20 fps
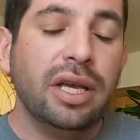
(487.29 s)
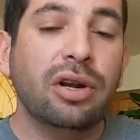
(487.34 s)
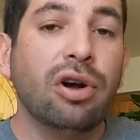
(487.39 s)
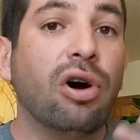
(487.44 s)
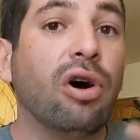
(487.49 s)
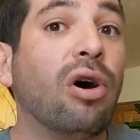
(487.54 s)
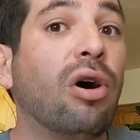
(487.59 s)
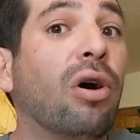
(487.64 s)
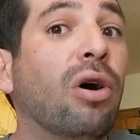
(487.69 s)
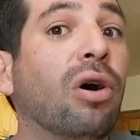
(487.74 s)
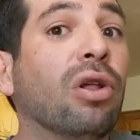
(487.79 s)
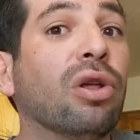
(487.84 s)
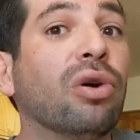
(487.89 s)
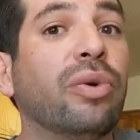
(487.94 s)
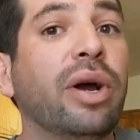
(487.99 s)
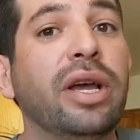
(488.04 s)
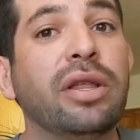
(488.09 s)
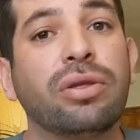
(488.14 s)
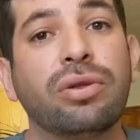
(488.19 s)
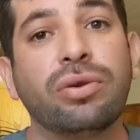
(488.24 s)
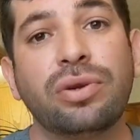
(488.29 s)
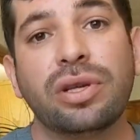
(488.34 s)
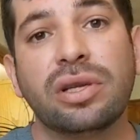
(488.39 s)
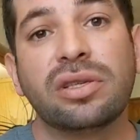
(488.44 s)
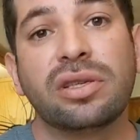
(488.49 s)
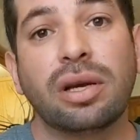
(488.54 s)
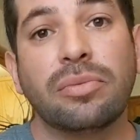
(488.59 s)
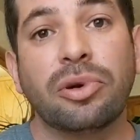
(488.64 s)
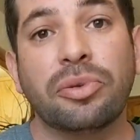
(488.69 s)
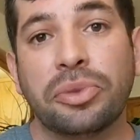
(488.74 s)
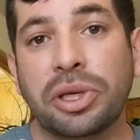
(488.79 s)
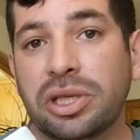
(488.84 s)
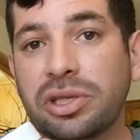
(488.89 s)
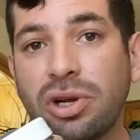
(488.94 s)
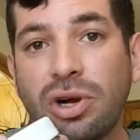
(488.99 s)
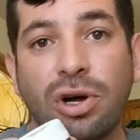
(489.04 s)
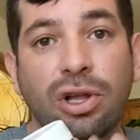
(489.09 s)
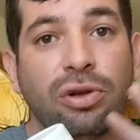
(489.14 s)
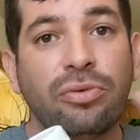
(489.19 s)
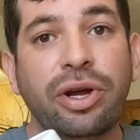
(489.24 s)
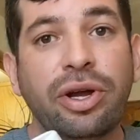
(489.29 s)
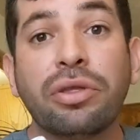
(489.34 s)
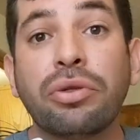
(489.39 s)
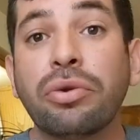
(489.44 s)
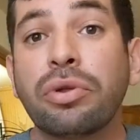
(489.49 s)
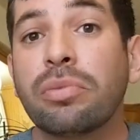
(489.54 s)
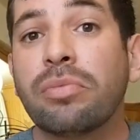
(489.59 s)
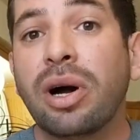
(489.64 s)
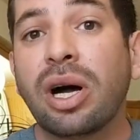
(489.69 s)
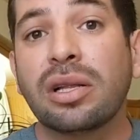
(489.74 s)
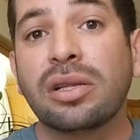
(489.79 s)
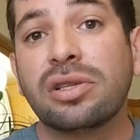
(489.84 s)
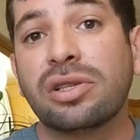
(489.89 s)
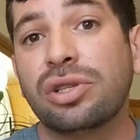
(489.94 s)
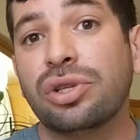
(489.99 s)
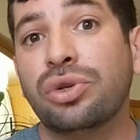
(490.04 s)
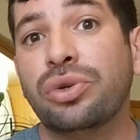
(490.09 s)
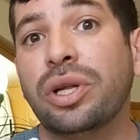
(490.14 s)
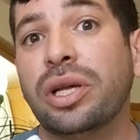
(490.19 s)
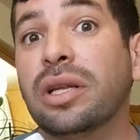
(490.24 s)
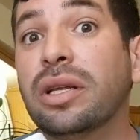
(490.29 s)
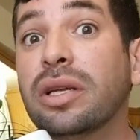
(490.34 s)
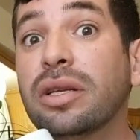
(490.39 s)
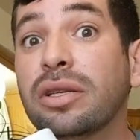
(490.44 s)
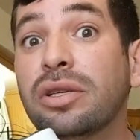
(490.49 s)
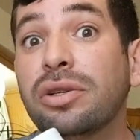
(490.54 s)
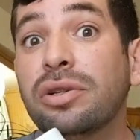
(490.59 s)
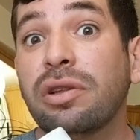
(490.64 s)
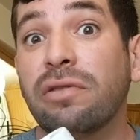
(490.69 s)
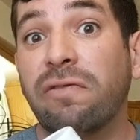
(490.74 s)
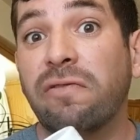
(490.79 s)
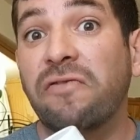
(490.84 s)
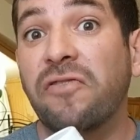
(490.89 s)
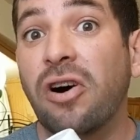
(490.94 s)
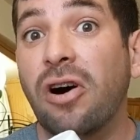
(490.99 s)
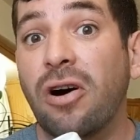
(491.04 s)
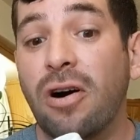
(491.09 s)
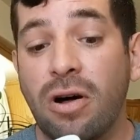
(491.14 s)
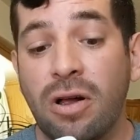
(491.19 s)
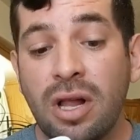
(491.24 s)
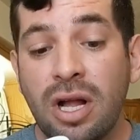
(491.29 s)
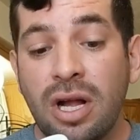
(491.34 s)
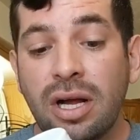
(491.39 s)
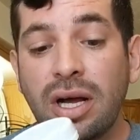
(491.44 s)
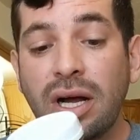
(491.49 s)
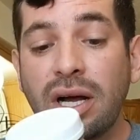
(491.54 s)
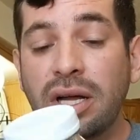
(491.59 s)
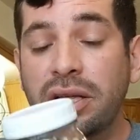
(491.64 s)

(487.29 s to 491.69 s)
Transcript: and all the way through the summer months, all the way through the monsoon and into the fall.